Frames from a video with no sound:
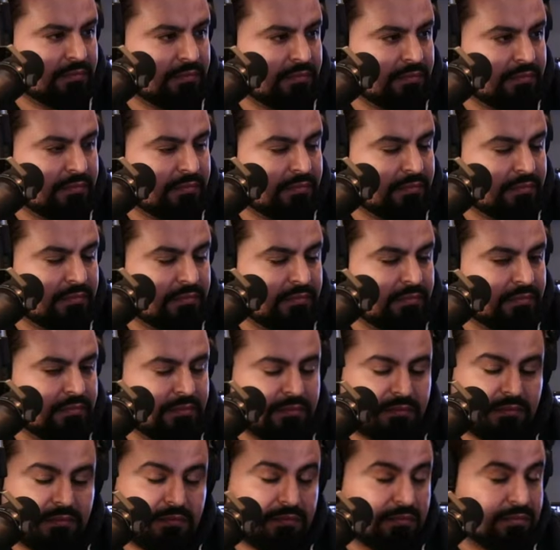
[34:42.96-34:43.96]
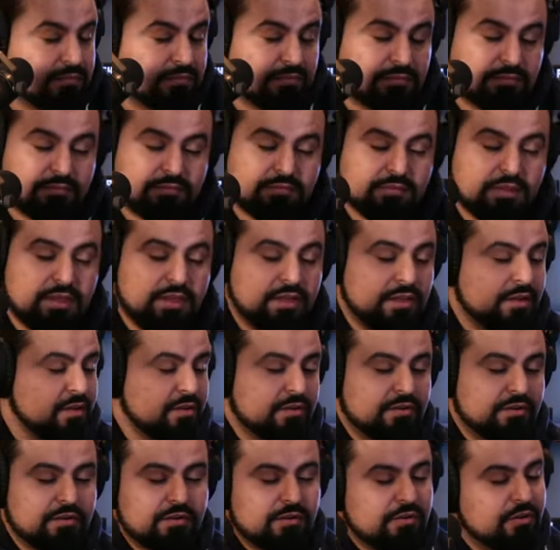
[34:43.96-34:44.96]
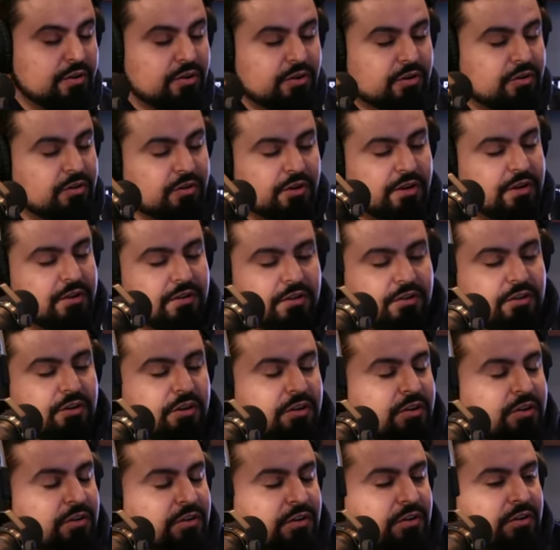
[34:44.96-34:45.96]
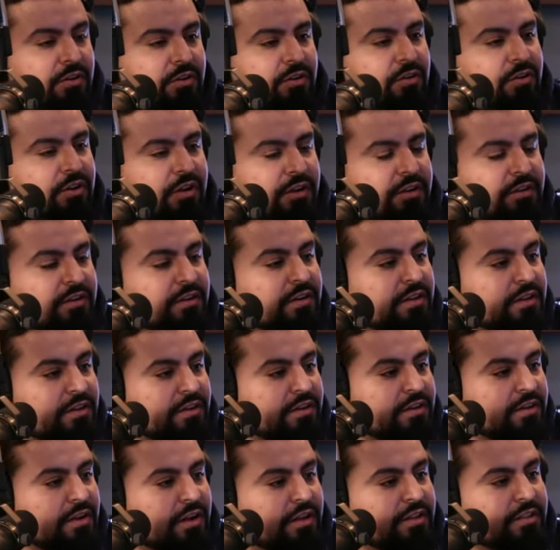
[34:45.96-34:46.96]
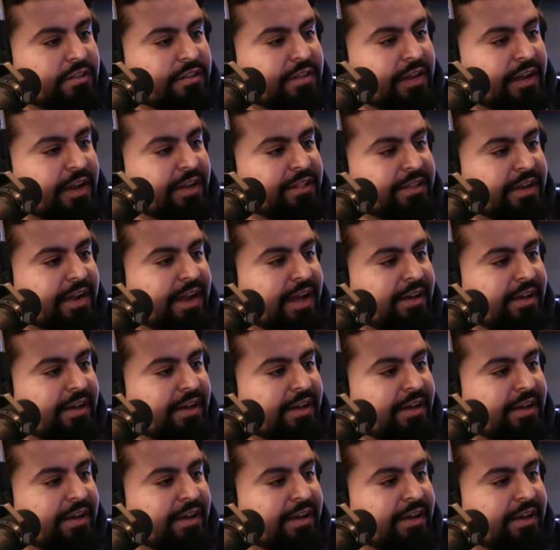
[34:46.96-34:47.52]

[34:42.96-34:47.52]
last the final show hold, on the finale. Hold on. Hold on. Yeah. They're, they're